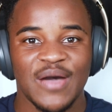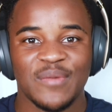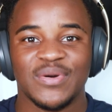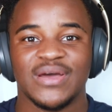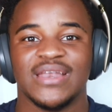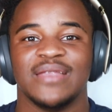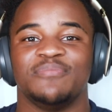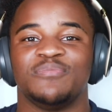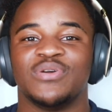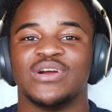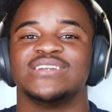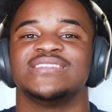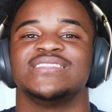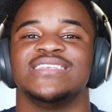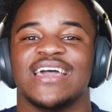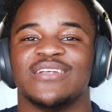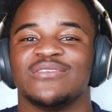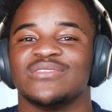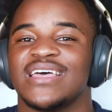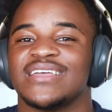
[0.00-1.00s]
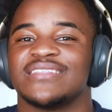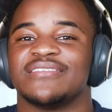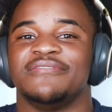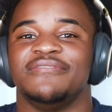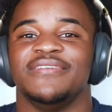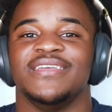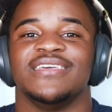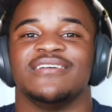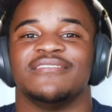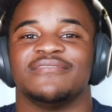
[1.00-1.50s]
But personally, I don't like the
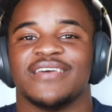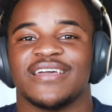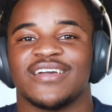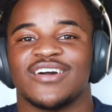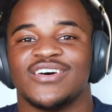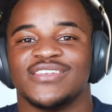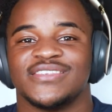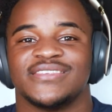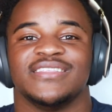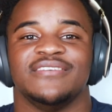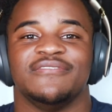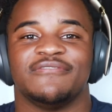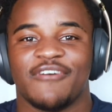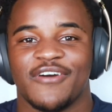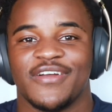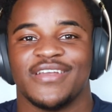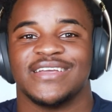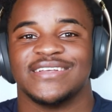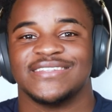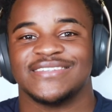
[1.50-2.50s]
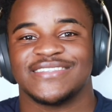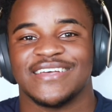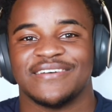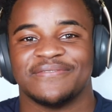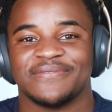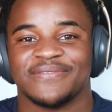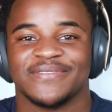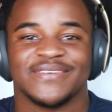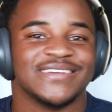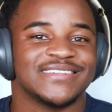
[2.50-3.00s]
feeling of like constantly farting and
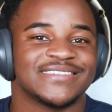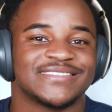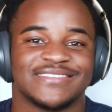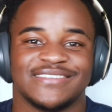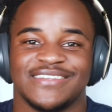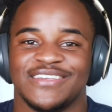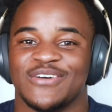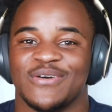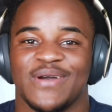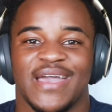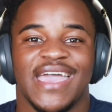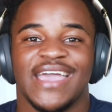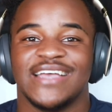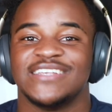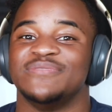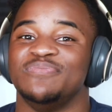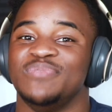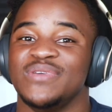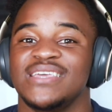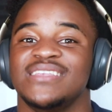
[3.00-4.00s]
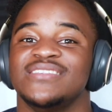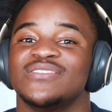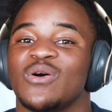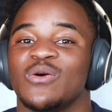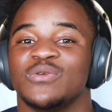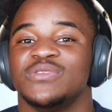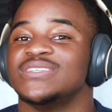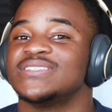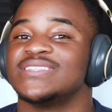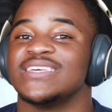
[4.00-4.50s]
stuff, because, you know, eggs, beans,
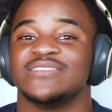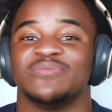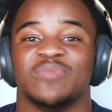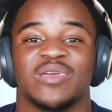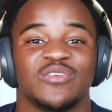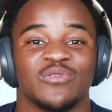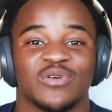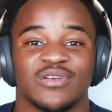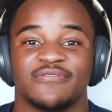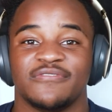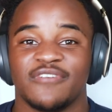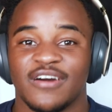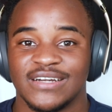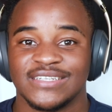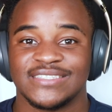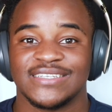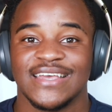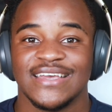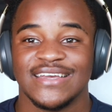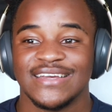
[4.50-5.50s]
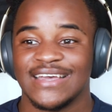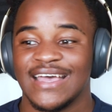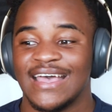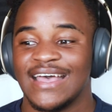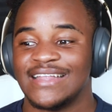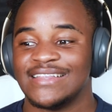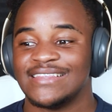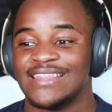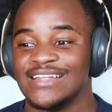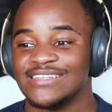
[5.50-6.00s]
all these things make you want to fart,
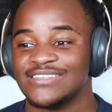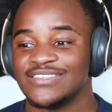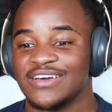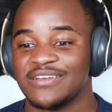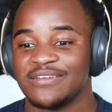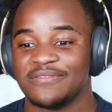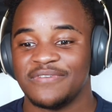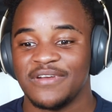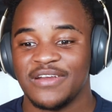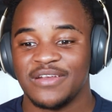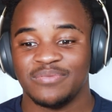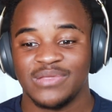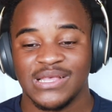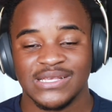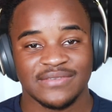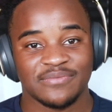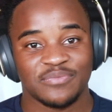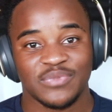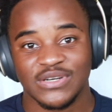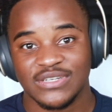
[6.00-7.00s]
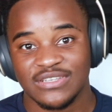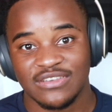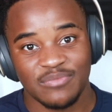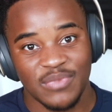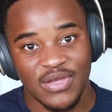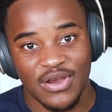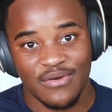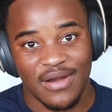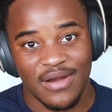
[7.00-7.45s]
and that's not a very pleasant person to be